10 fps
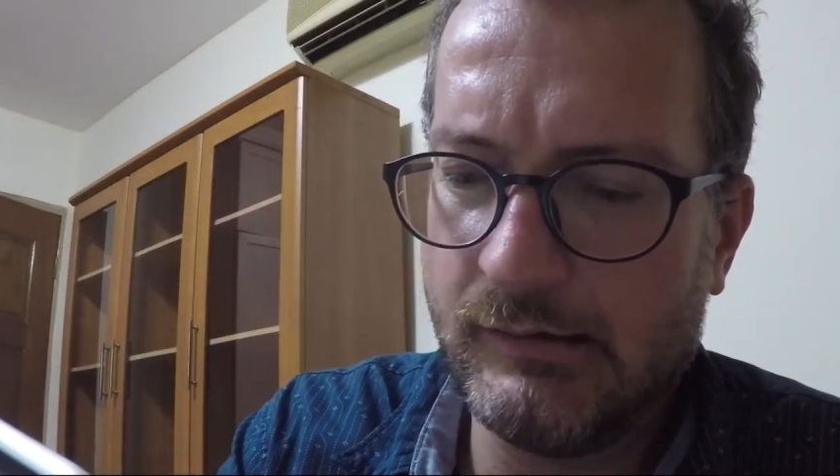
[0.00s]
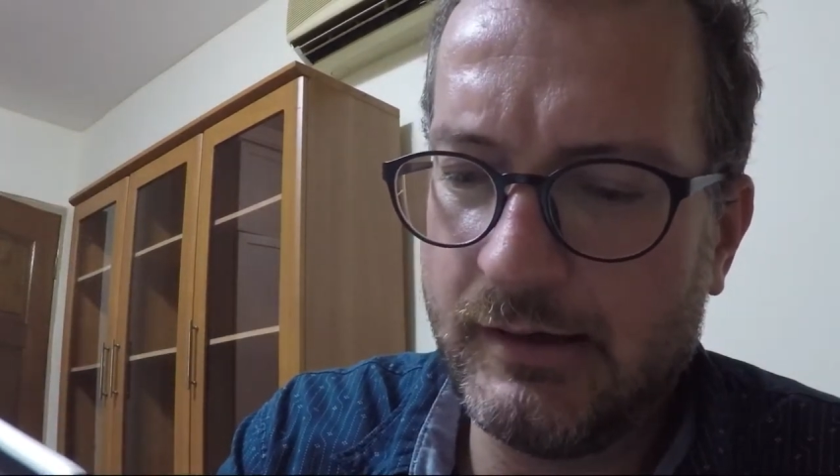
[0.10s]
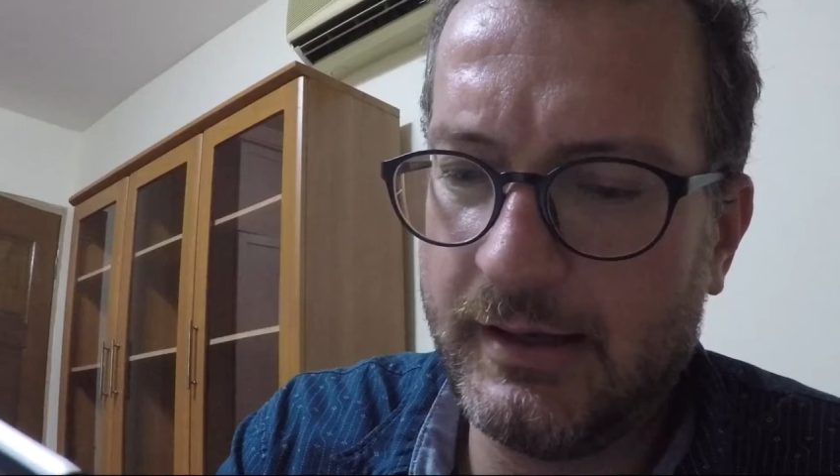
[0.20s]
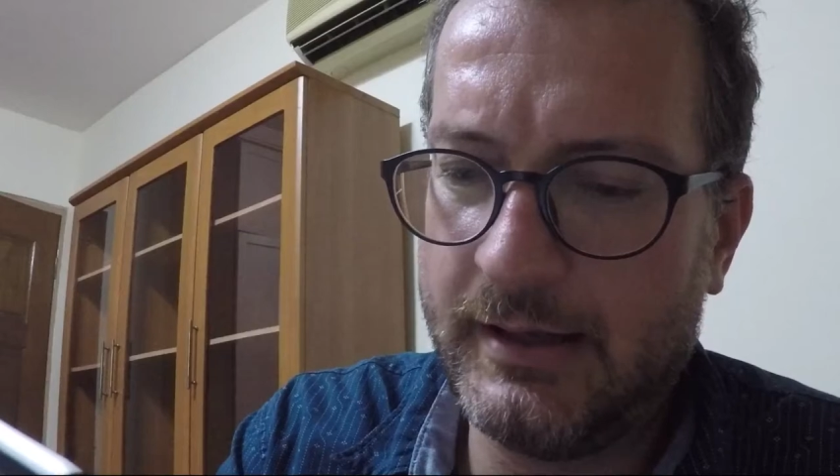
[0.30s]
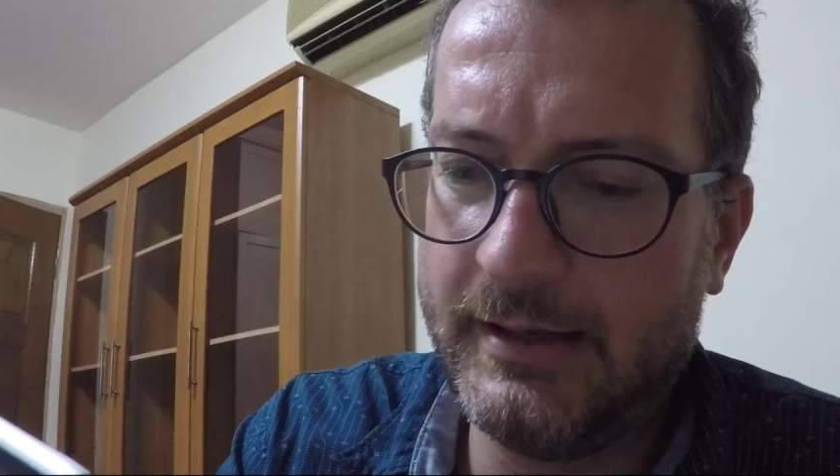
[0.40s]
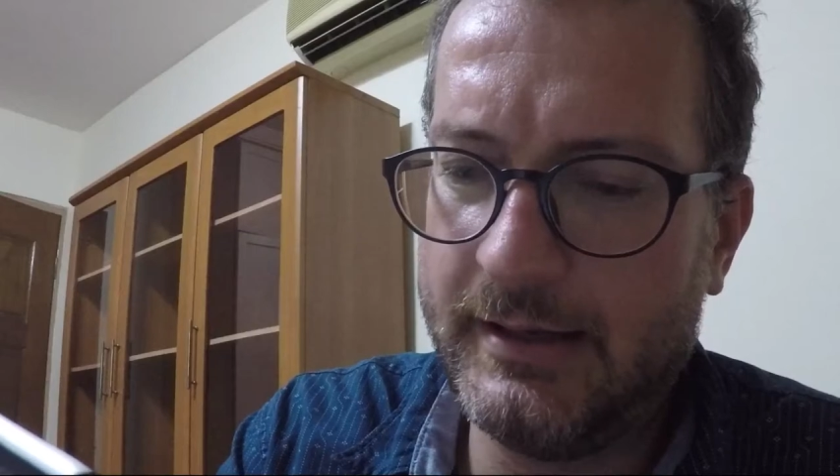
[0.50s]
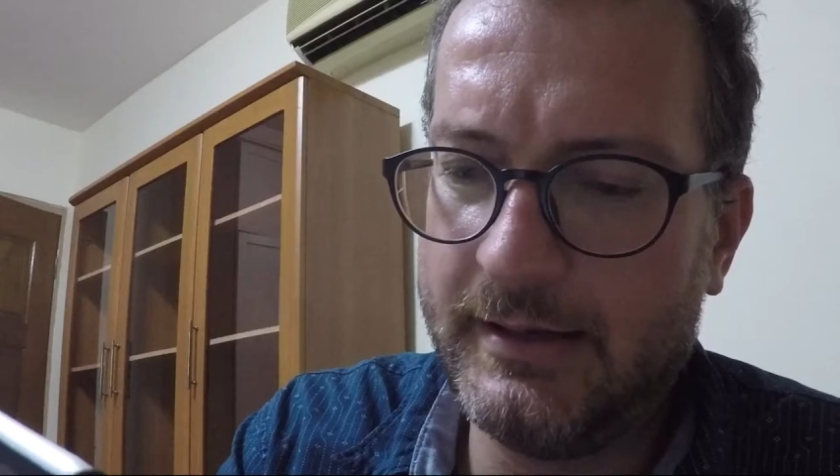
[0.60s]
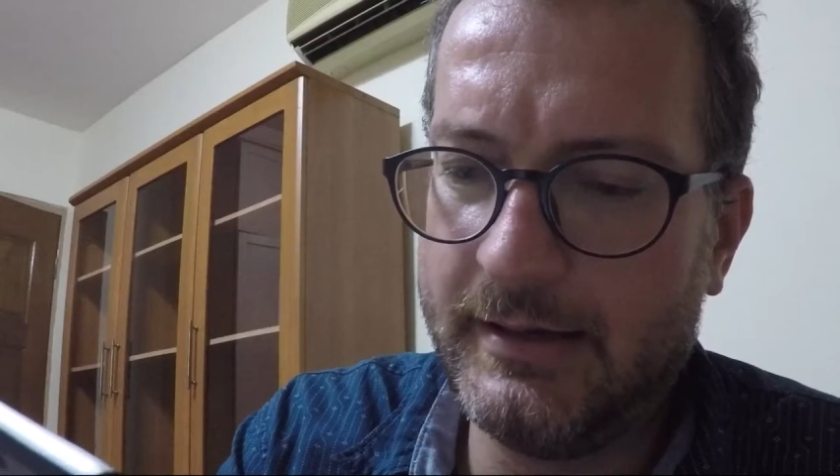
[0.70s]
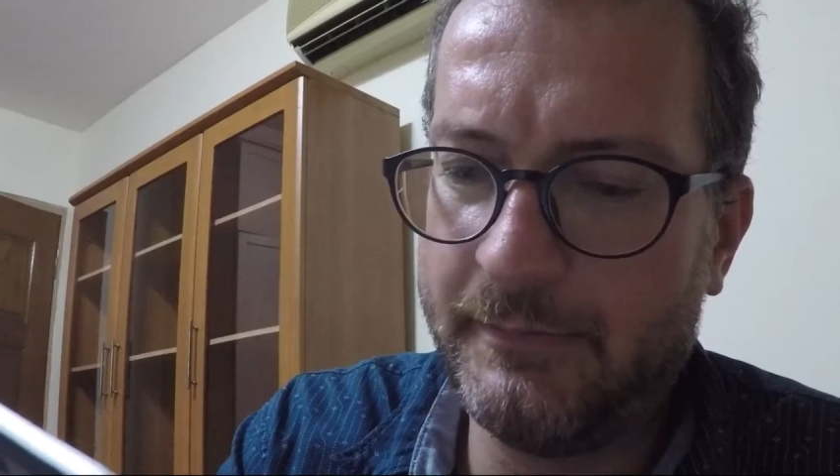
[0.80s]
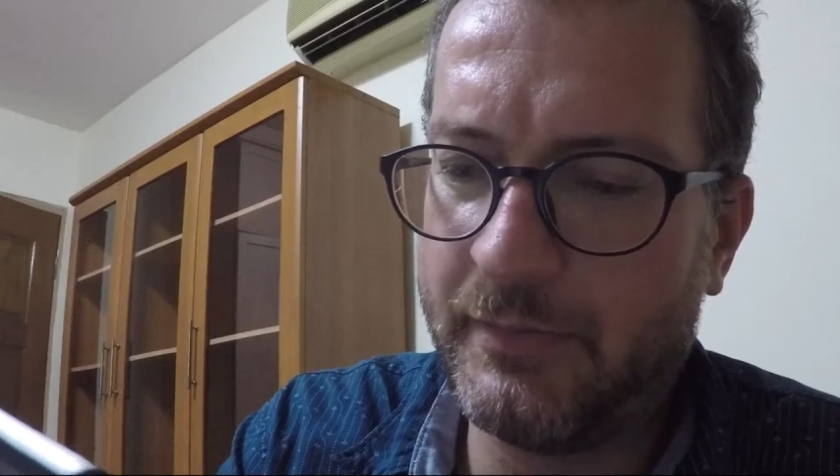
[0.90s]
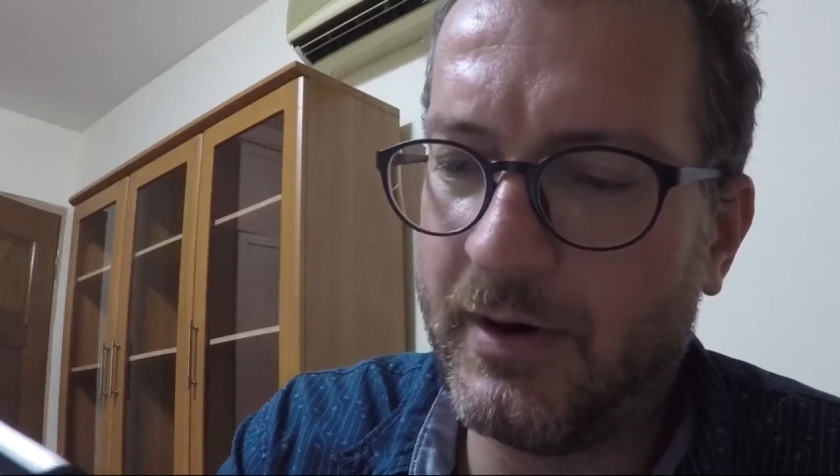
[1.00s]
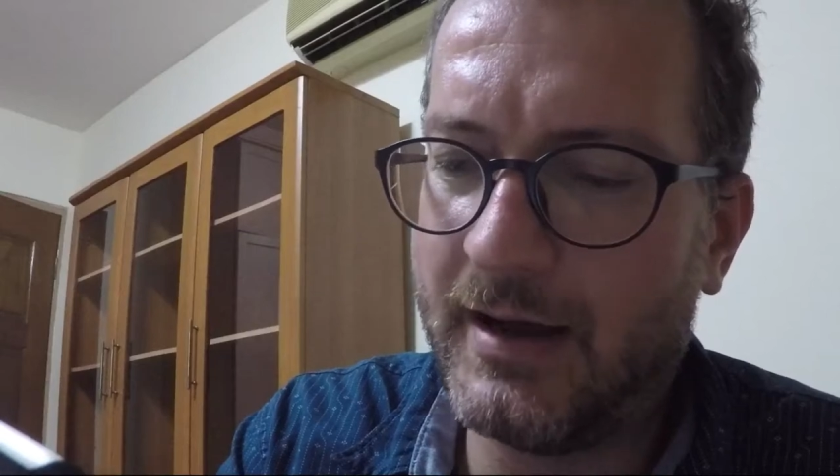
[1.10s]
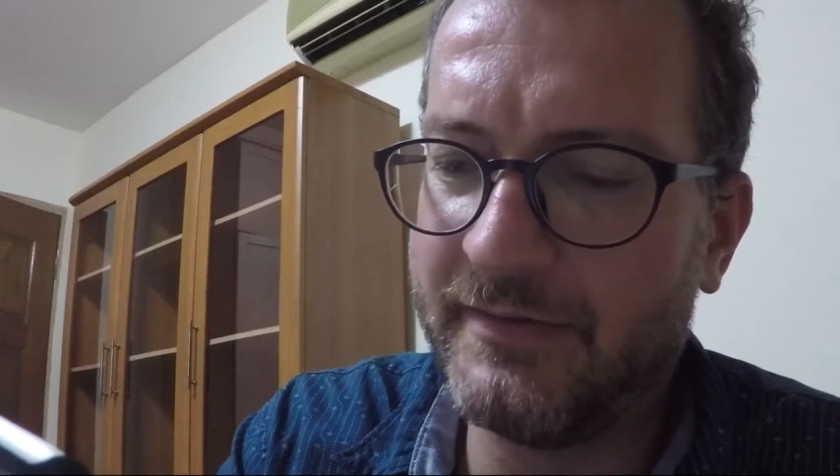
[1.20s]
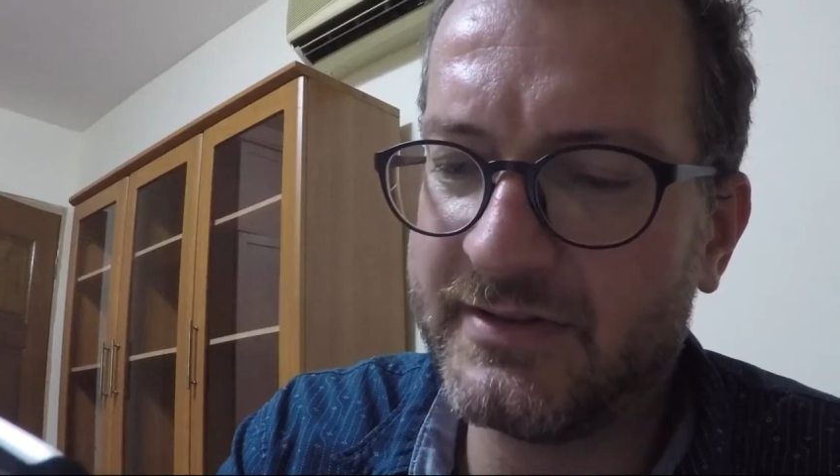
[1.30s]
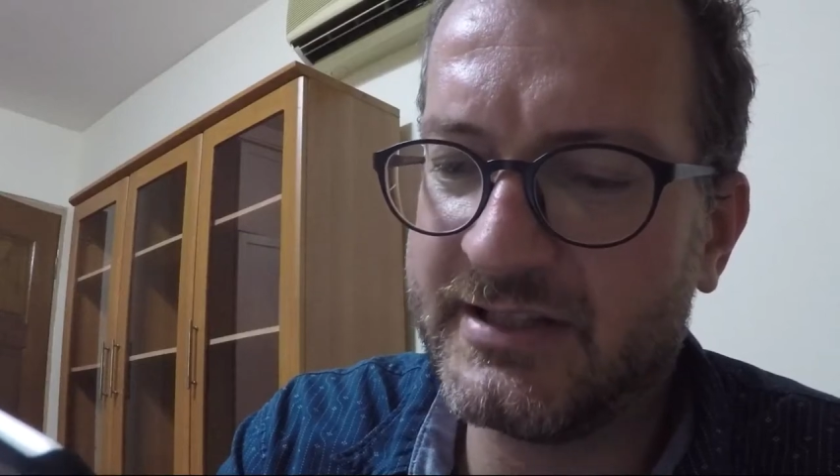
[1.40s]
in
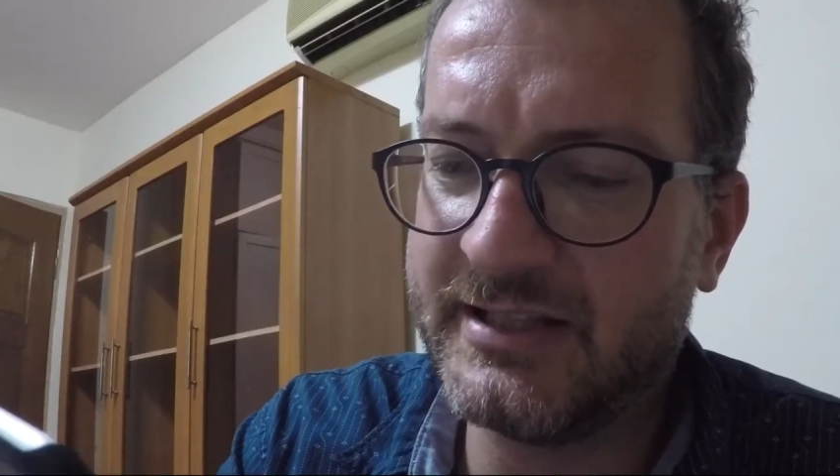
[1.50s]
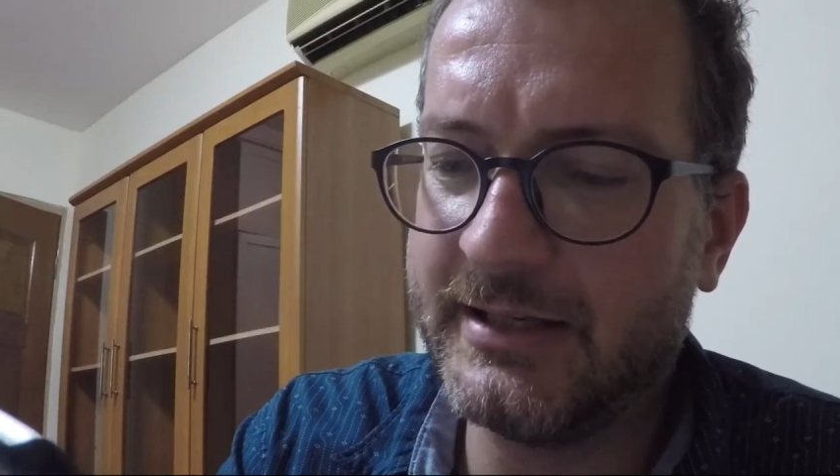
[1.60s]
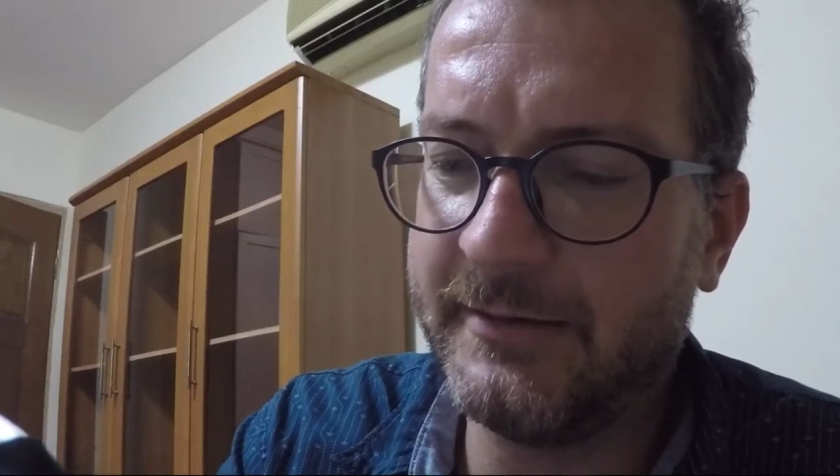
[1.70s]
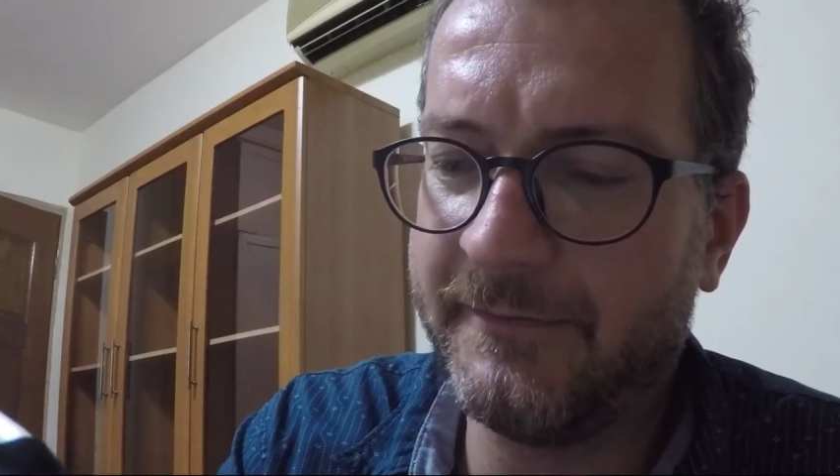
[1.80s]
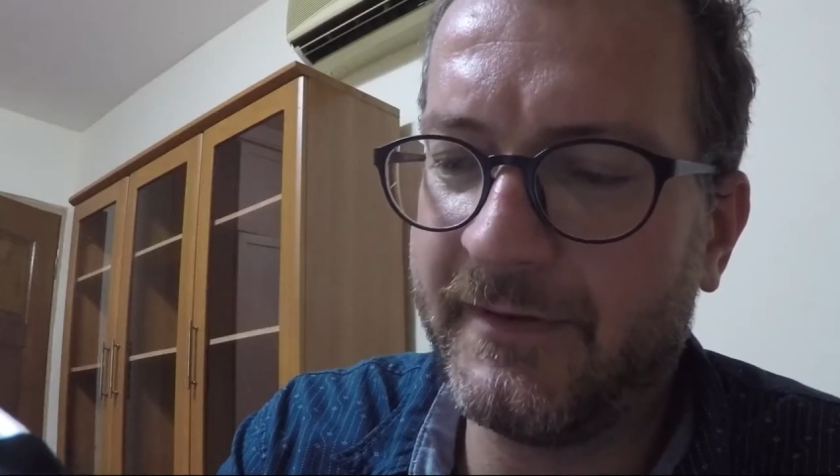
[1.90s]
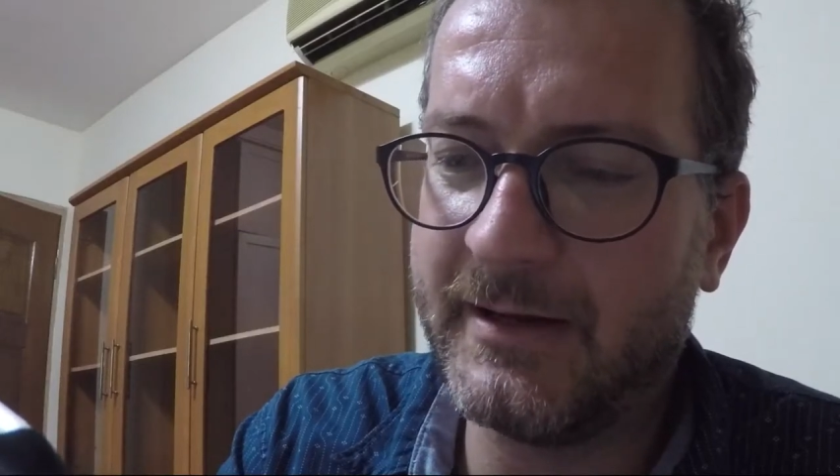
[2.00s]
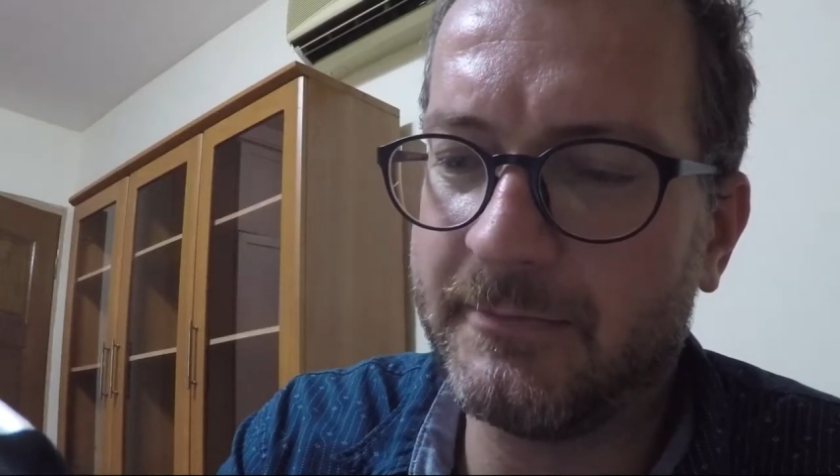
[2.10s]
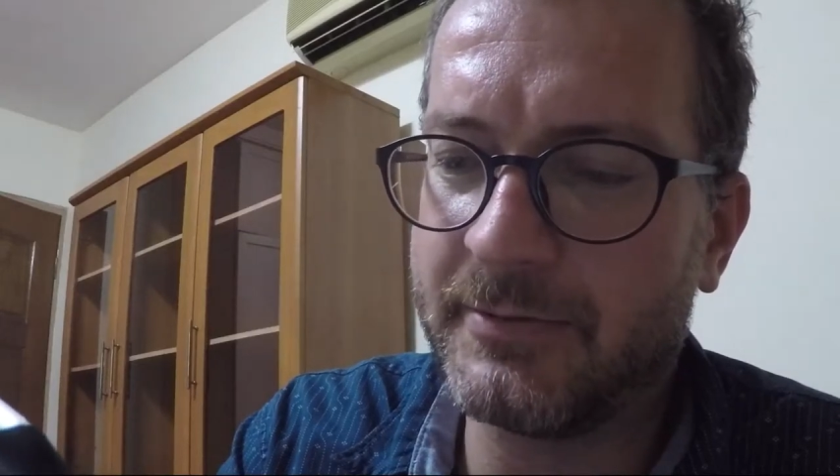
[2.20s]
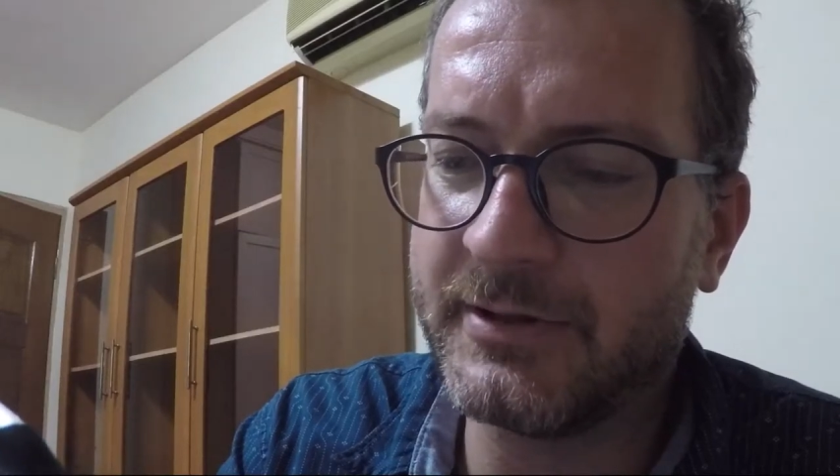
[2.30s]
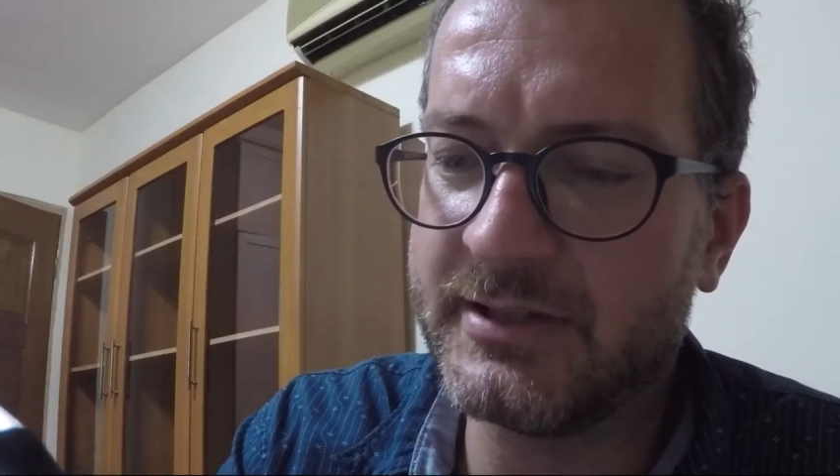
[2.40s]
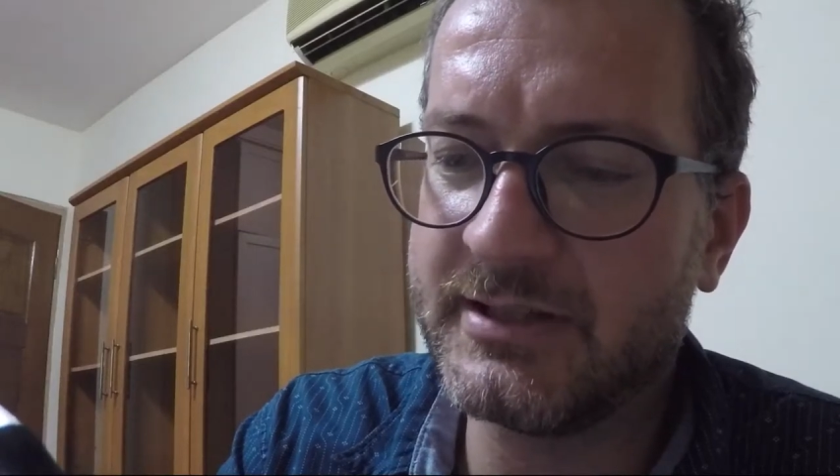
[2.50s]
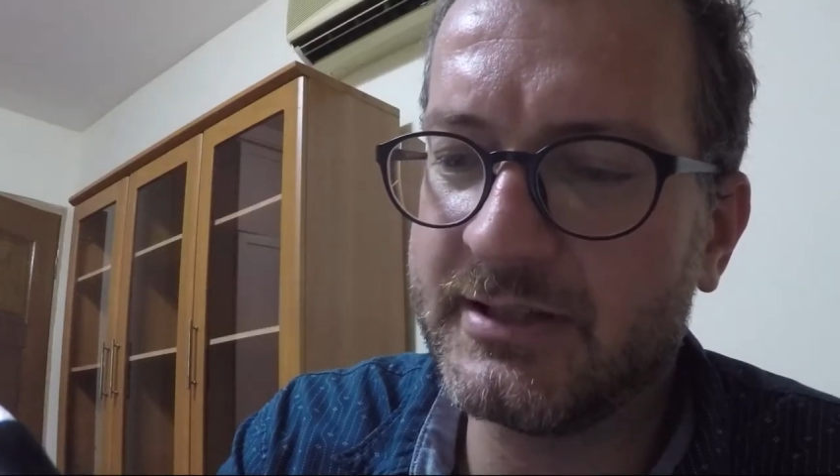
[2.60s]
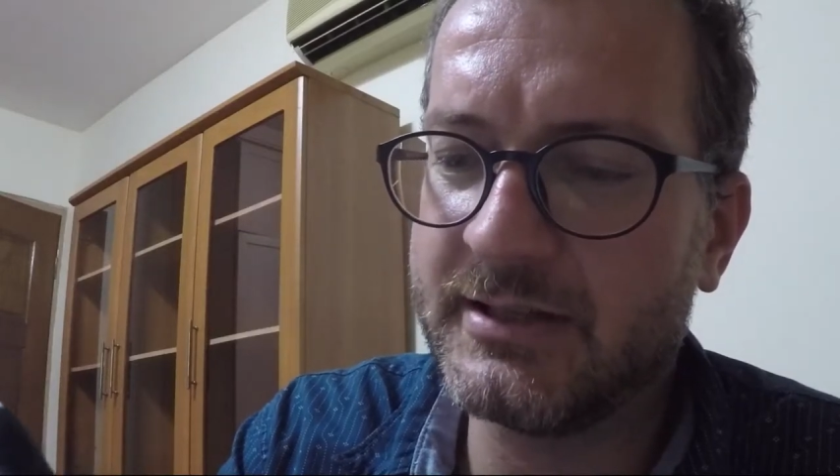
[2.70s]
privacy fingerprint.